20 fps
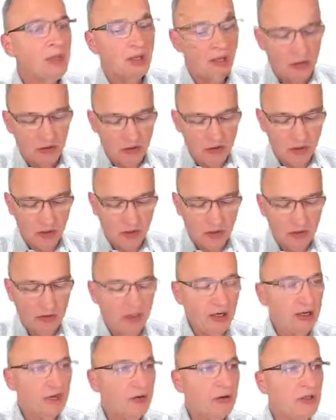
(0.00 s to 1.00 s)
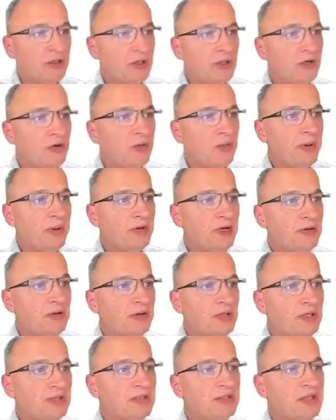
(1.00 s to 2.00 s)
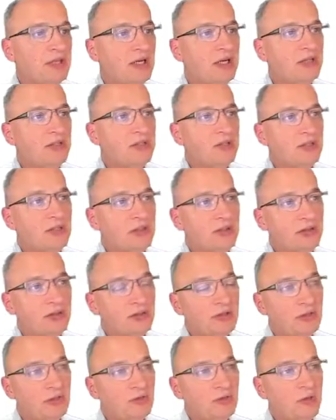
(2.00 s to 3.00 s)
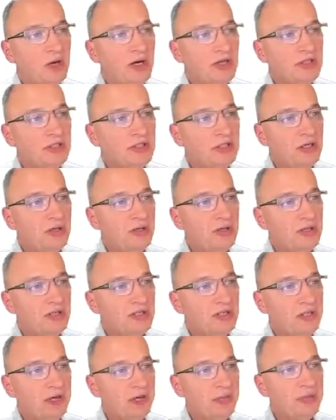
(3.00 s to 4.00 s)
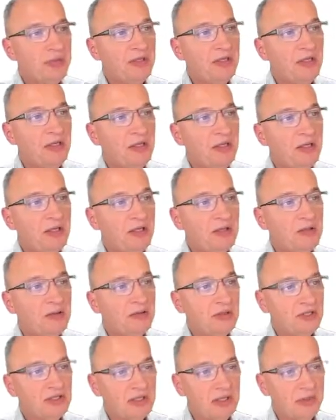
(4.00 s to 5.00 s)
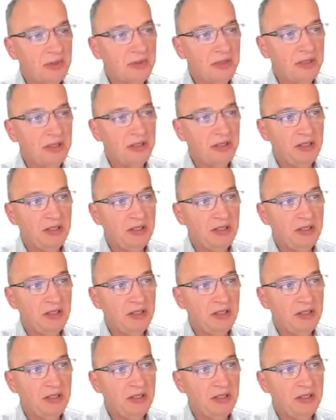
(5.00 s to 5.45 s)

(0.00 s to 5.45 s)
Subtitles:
So I'm gonna go back one slide so that you can watch now what's happening in the